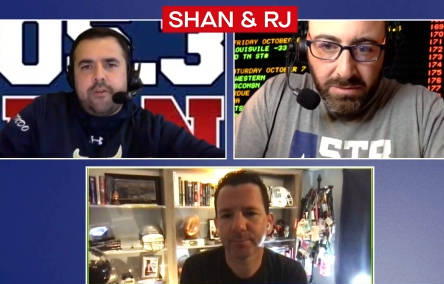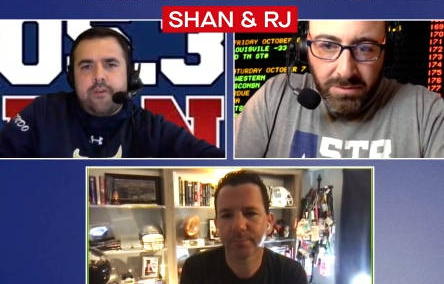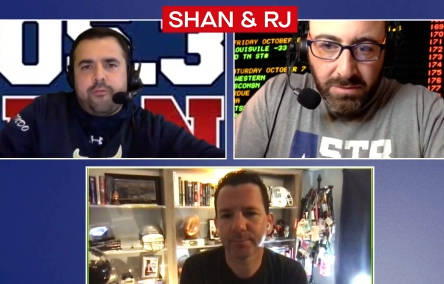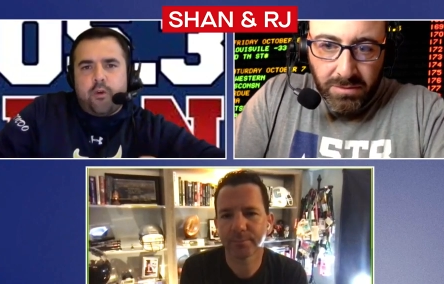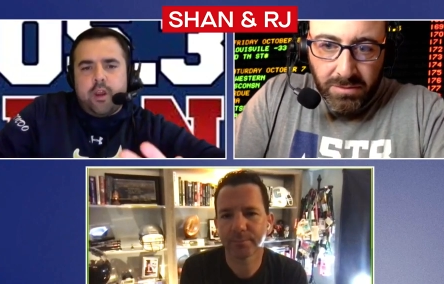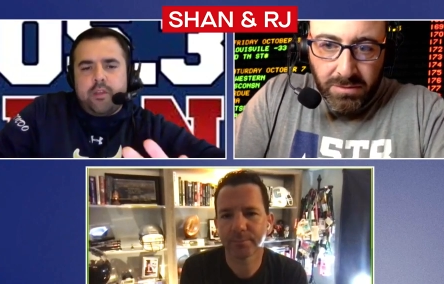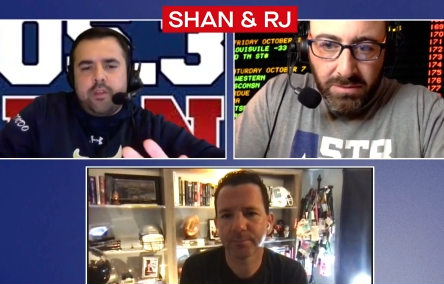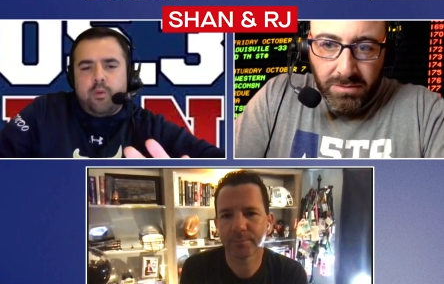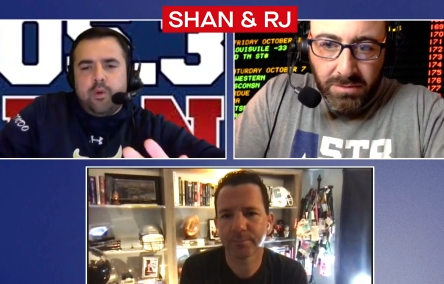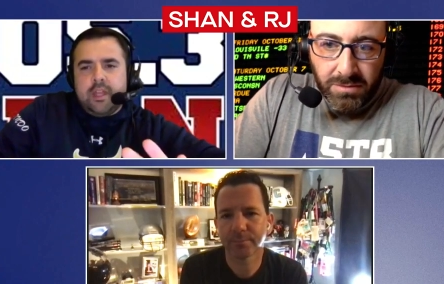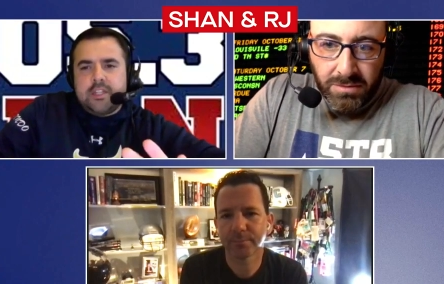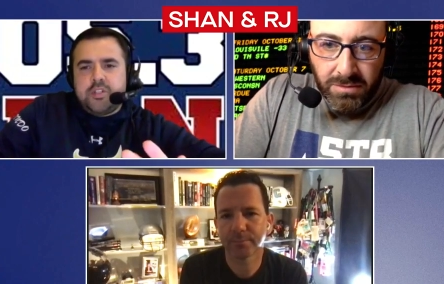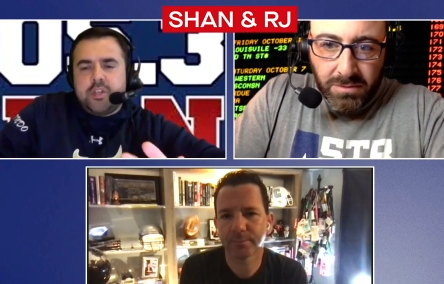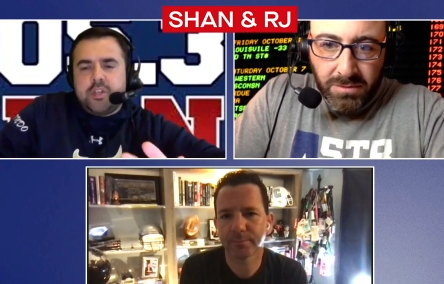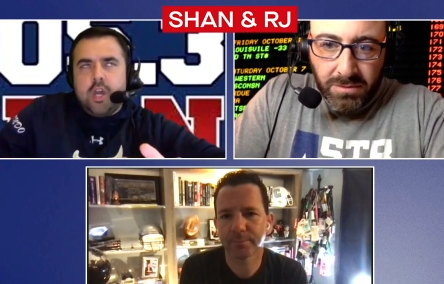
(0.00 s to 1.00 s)
Speaker 1: All right, last one
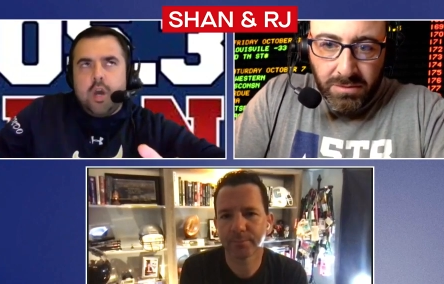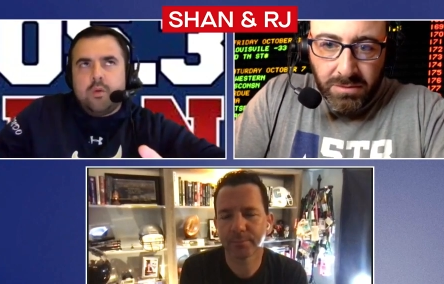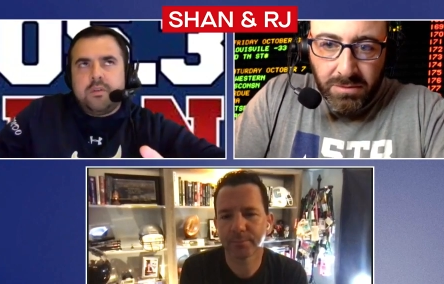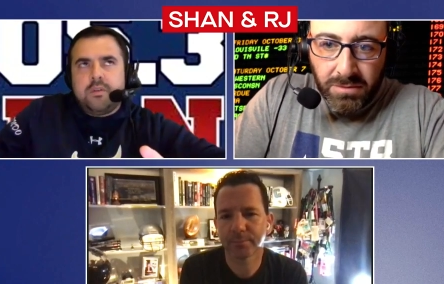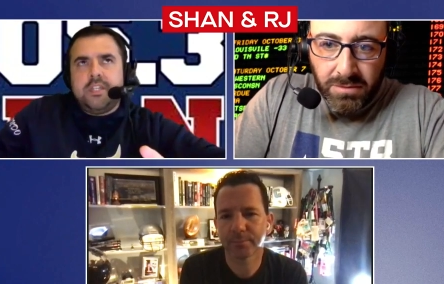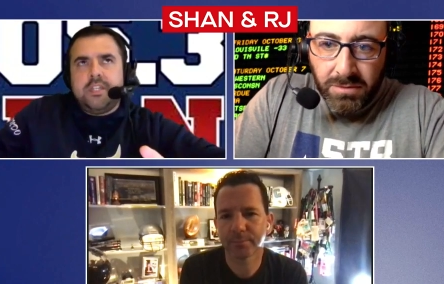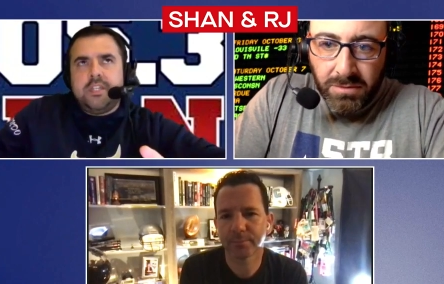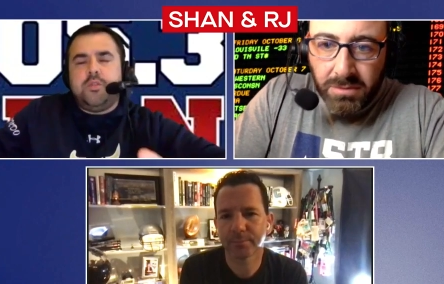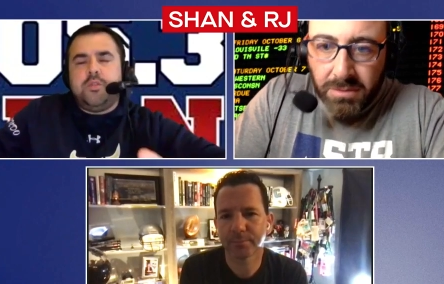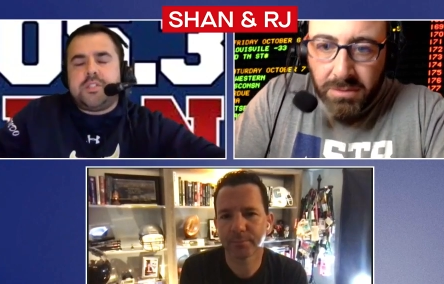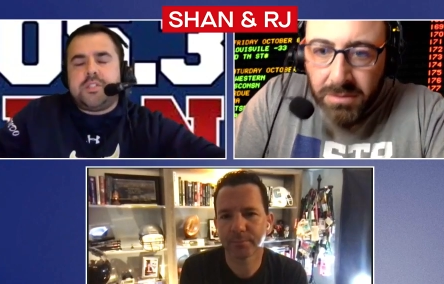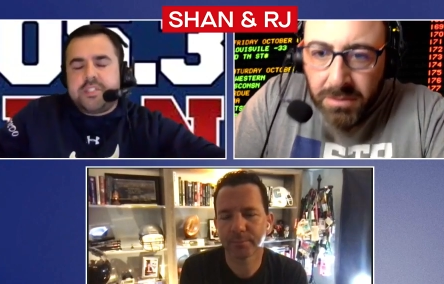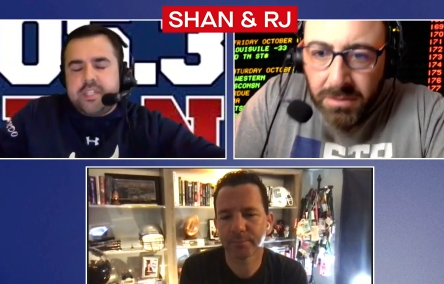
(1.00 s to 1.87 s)
for you, then we'll let you go.